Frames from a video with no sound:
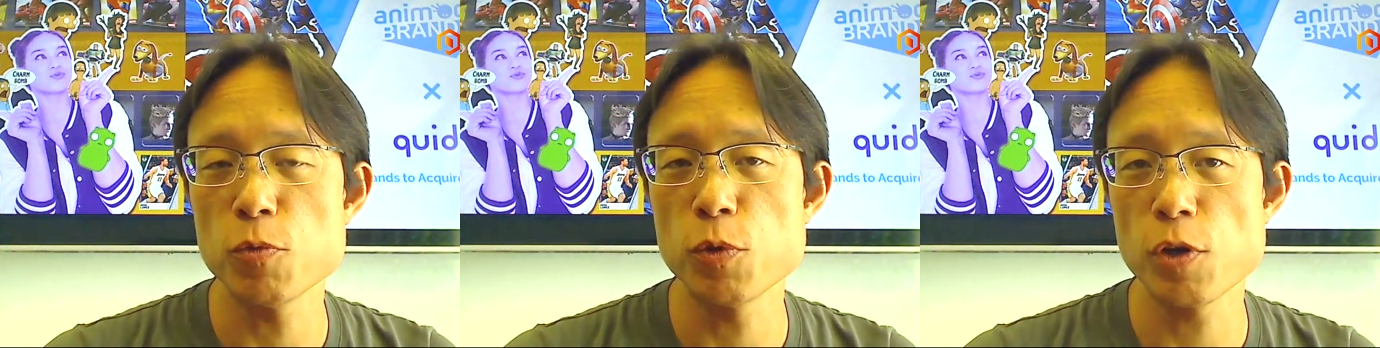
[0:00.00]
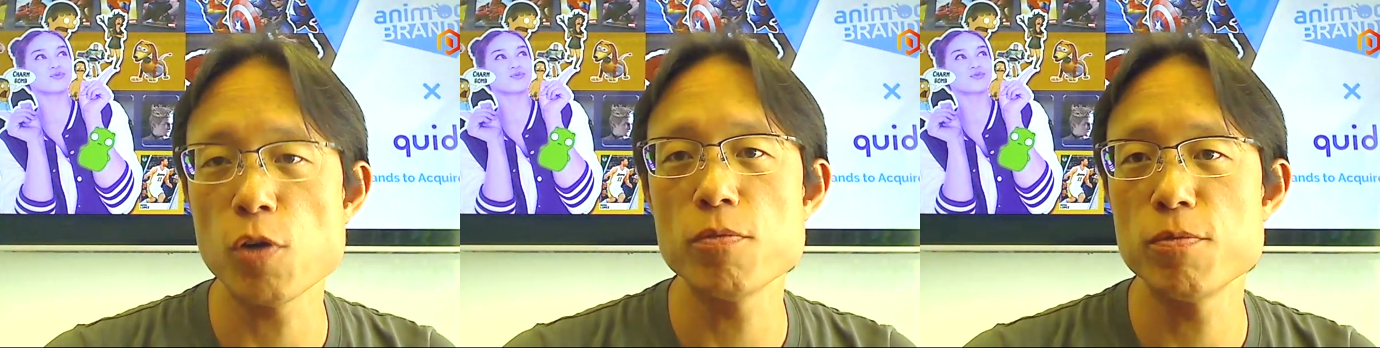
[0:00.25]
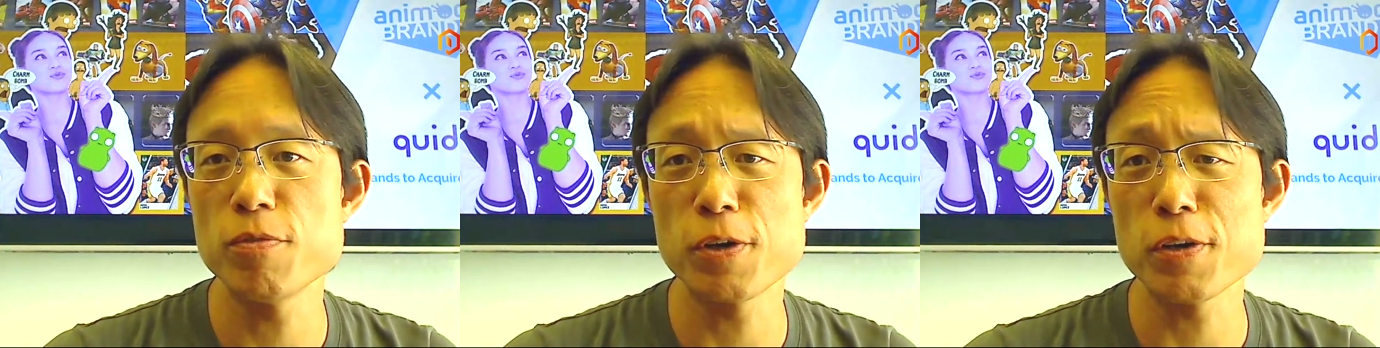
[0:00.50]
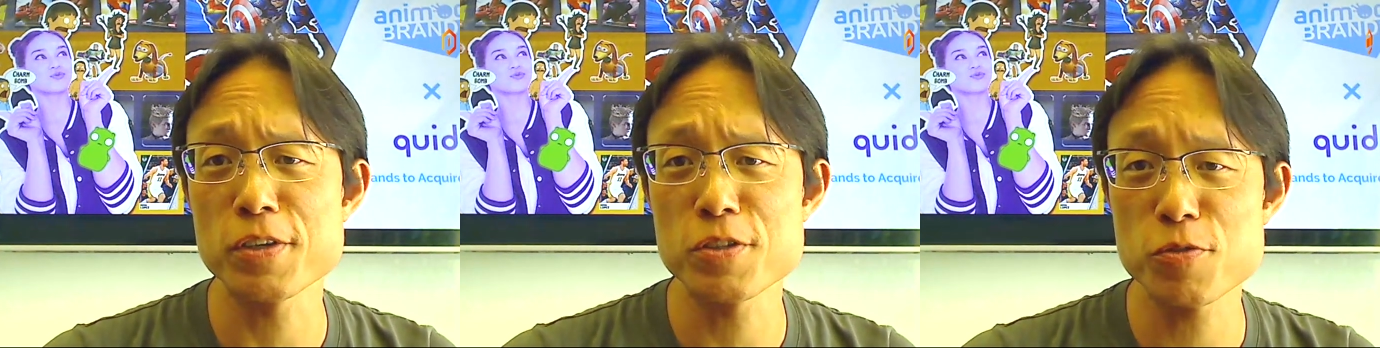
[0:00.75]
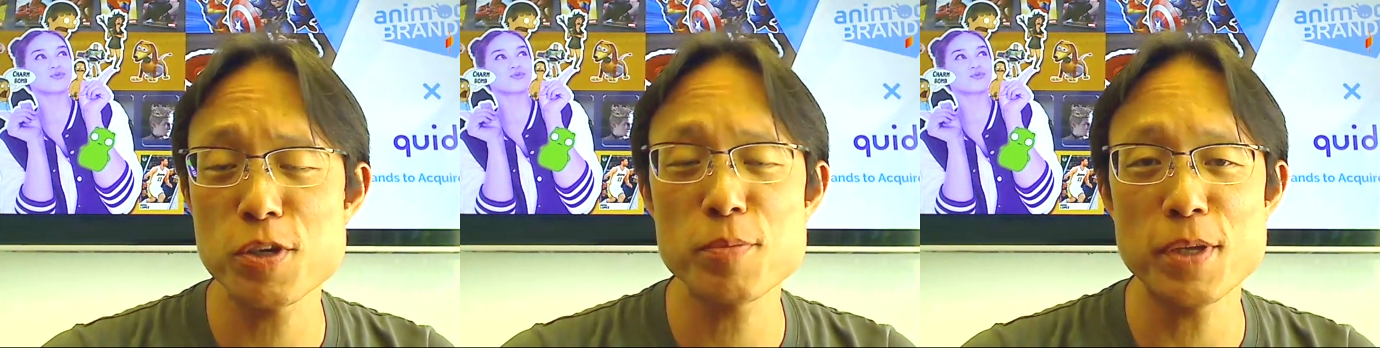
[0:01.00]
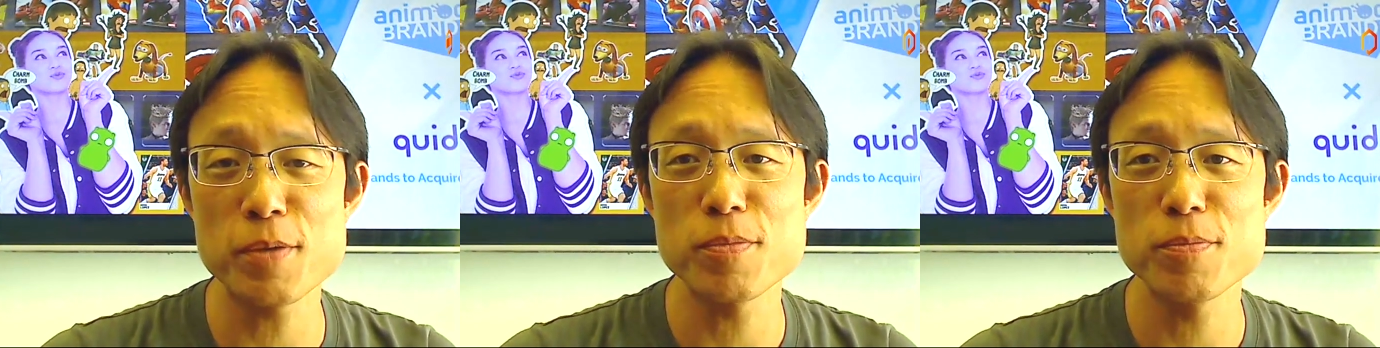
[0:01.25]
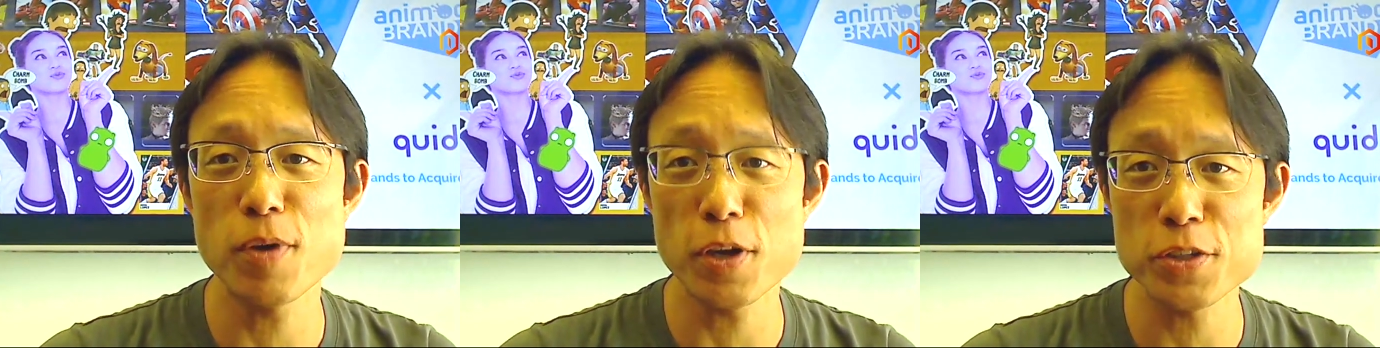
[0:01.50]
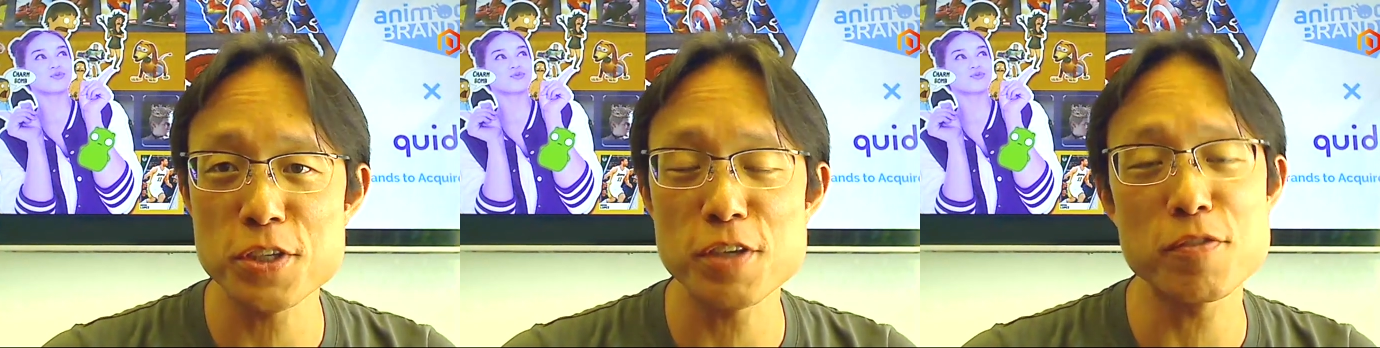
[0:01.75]
Speaker 1: we're we're extremely
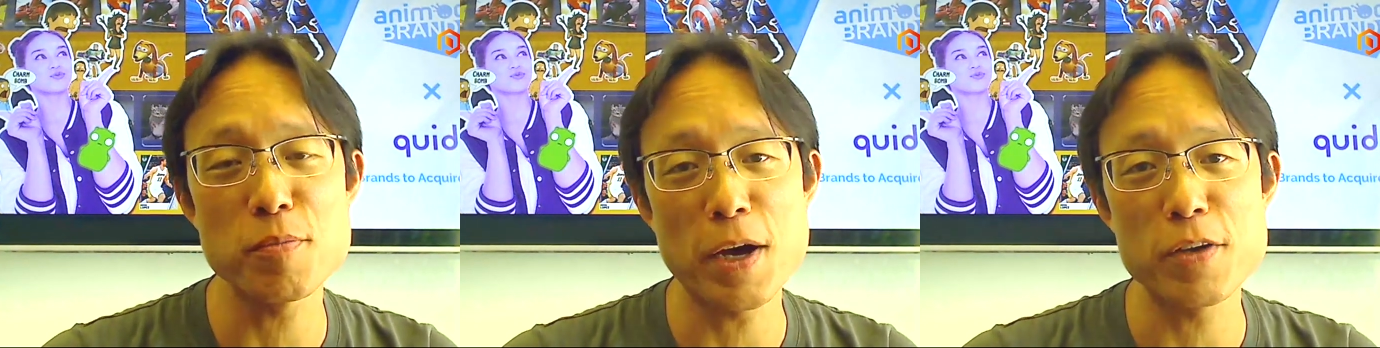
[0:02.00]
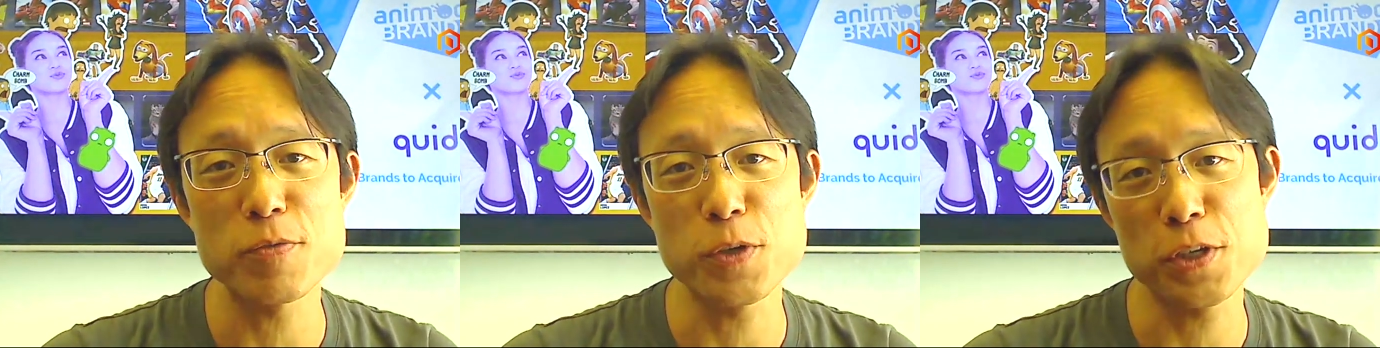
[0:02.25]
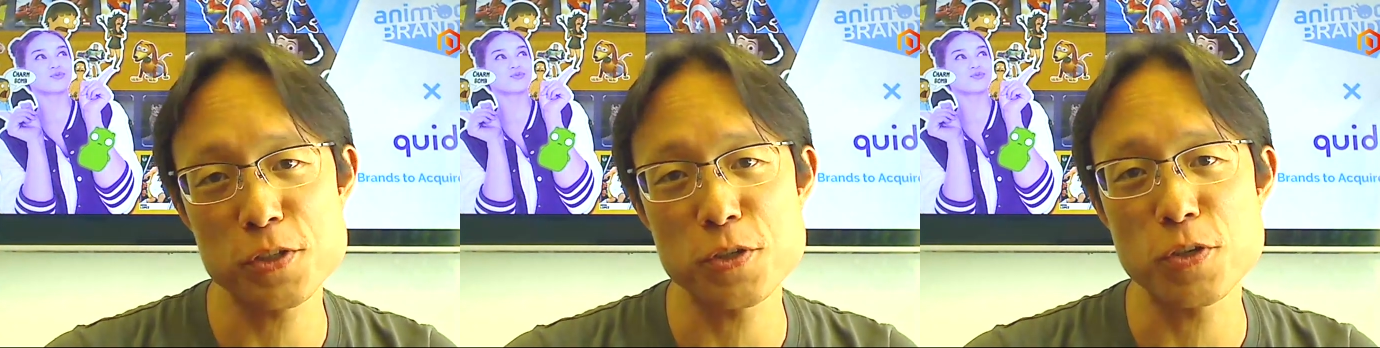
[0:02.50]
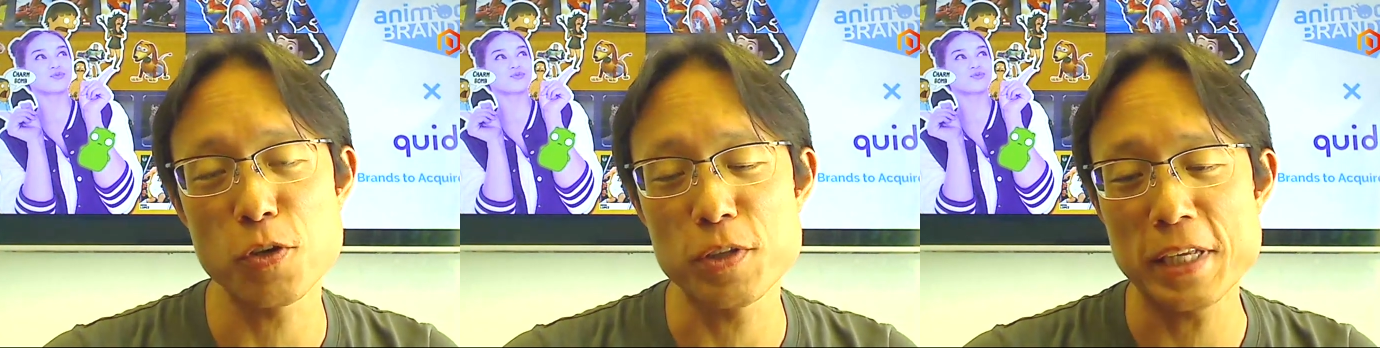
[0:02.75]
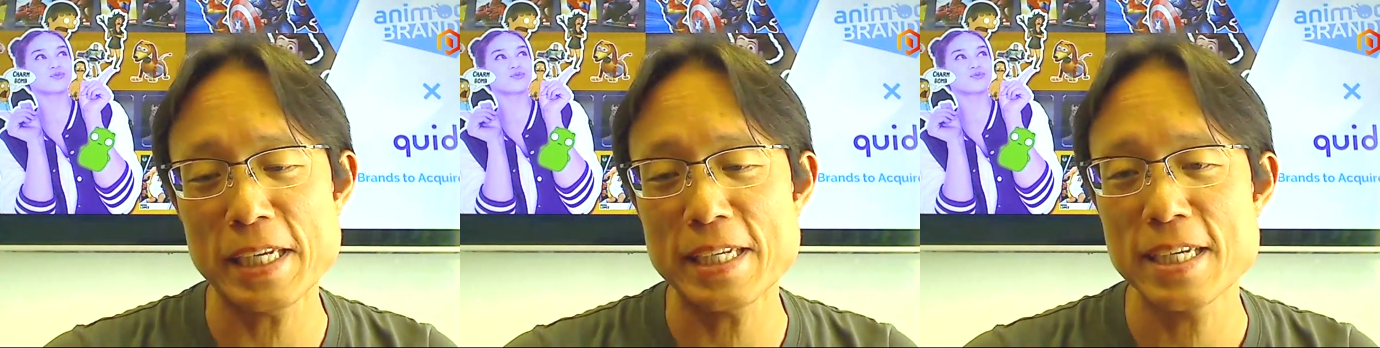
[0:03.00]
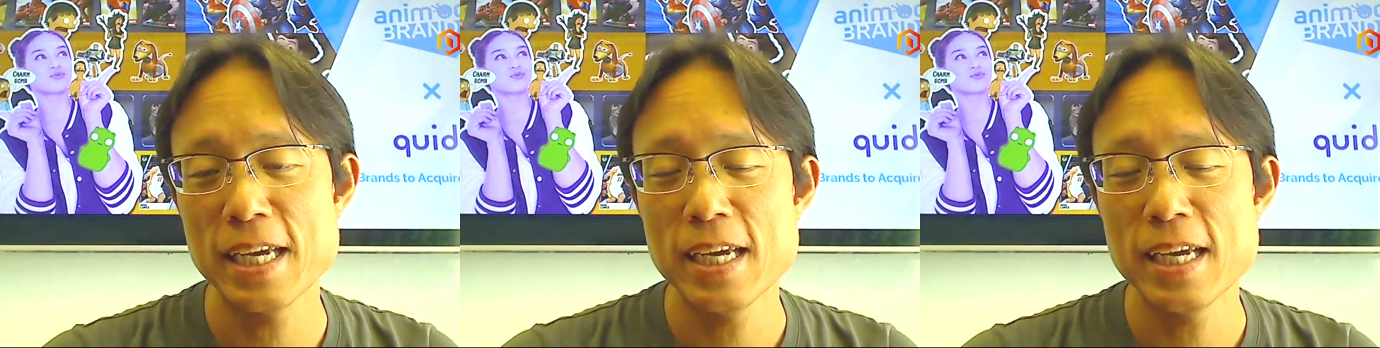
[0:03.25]
positive about where this could all lead.